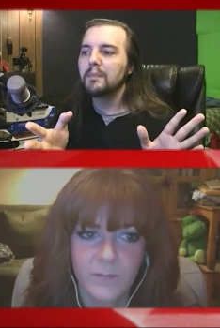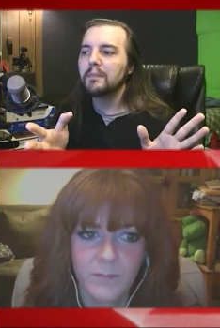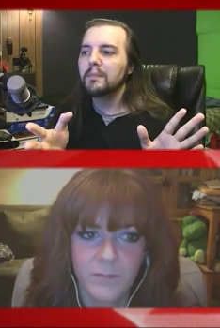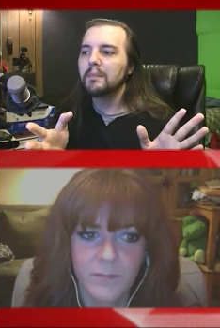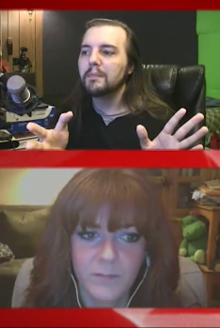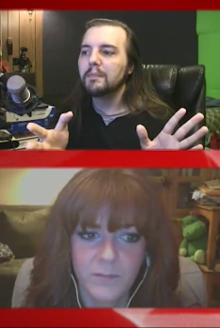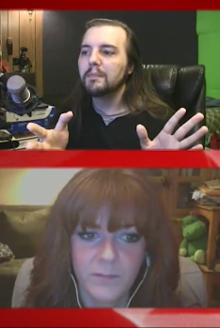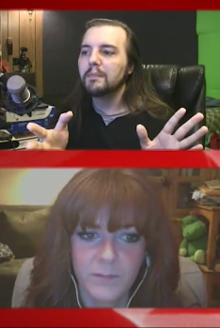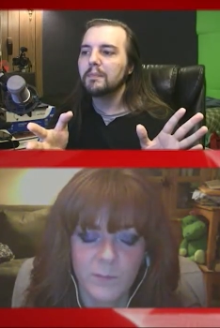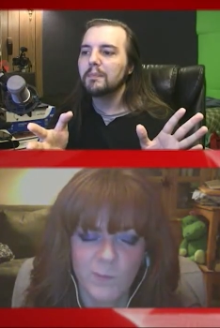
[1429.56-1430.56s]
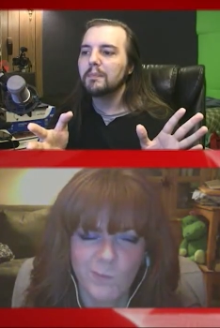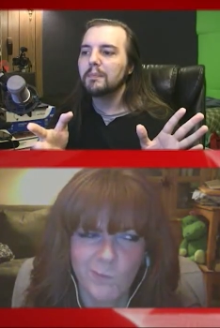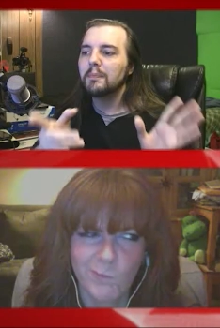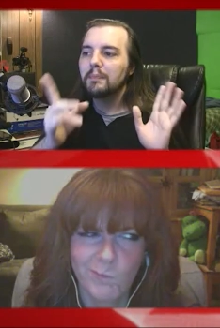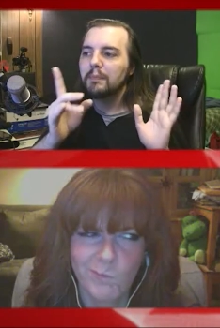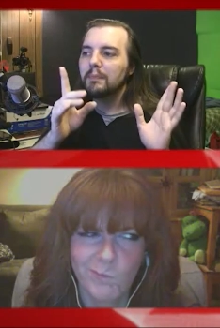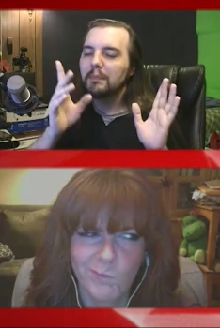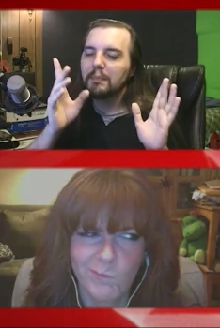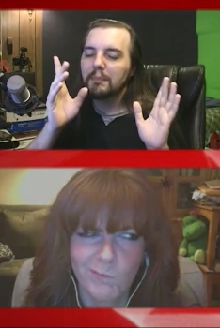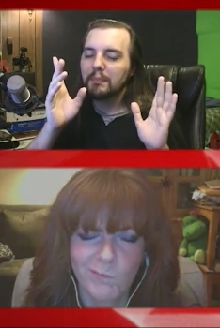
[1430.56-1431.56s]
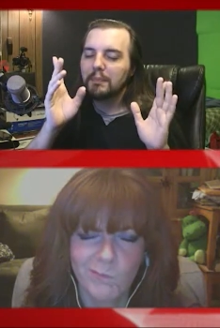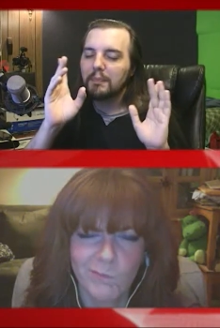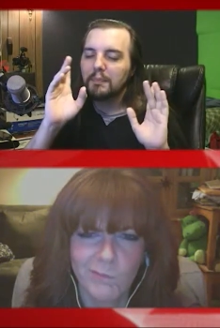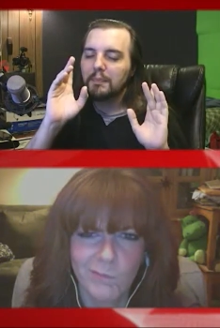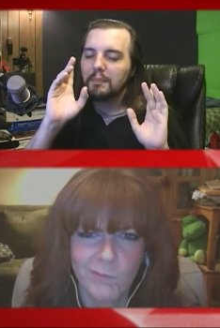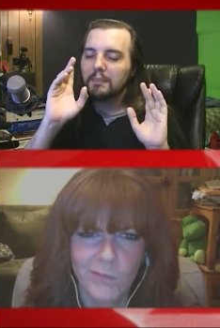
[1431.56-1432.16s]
No one is speaking in this clip.